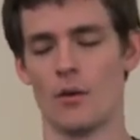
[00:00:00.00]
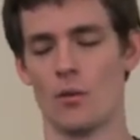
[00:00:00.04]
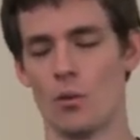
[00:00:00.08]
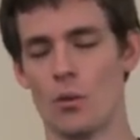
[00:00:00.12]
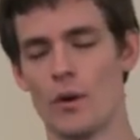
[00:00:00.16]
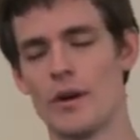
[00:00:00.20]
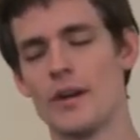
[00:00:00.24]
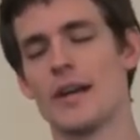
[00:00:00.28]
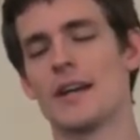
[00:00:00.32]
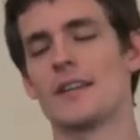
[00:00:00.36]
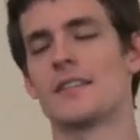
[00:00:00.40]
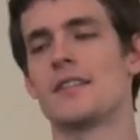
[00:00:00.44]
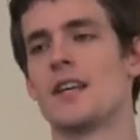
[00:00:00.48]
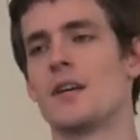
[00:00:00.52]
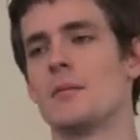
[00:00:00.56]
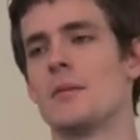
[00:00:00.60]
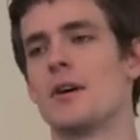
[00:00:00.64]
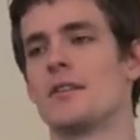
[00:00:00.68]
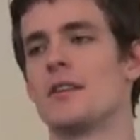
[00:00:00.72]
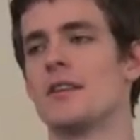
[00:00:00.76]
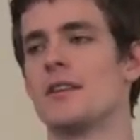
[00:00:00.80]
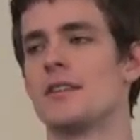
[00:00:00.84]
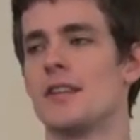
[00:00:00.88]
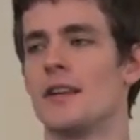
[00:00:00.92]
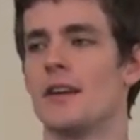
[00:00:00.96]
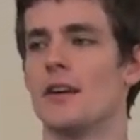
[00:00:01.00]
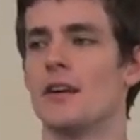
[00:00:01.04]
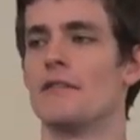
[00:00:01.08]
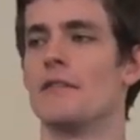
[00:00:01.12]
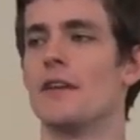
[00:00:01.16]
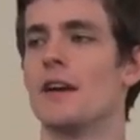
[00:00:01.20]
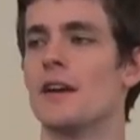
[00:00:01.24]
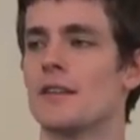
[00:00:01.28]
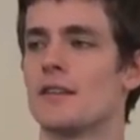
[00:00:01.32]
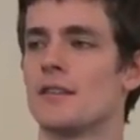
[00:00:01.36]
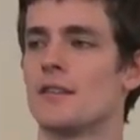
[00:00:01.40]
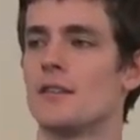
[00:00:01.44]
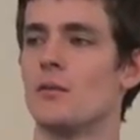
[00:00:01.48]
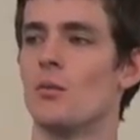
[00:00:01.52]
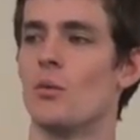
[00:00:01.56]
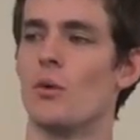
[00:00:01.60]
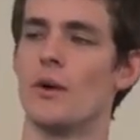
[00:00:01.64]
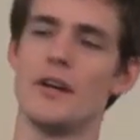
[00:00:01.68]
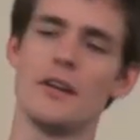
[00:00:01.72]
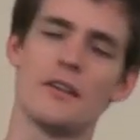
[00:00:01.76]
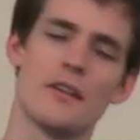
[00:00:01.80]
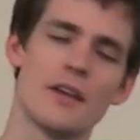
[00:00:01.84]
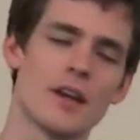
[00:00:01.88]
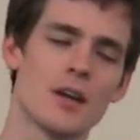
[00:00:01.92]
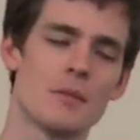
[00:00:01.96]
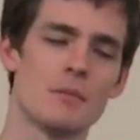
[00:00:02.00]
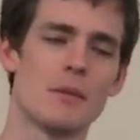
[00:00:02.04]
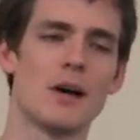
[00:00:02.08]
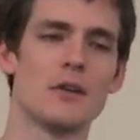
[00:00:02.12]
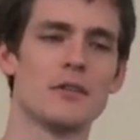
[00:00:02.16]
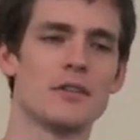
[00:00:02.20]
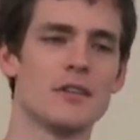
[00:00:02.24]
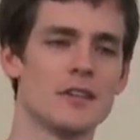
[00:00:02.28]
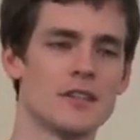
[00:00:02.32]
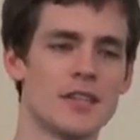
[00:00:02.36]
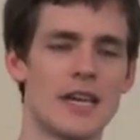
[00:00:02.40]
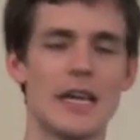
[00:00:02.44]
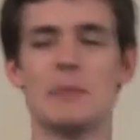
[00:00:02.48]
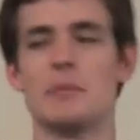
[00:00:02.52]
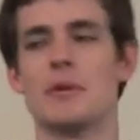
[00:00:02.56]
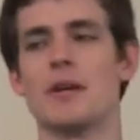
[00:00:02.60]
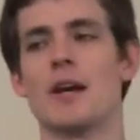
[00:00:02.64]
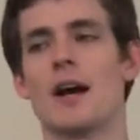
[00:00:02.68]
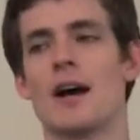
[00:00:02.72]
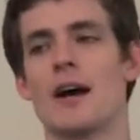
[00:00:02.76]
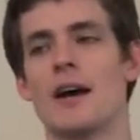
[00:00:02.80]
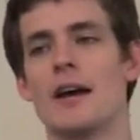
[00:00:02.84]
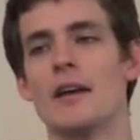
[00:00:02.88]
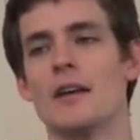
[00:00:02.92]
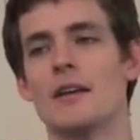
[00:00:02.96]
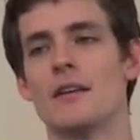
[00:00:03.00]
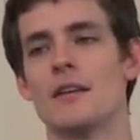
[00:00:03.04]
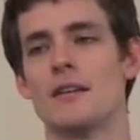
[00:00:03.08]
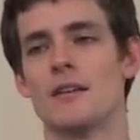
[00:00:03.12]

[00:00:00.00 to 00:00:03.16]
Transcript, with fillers: what do you guys think about this interface? What do you think about this API?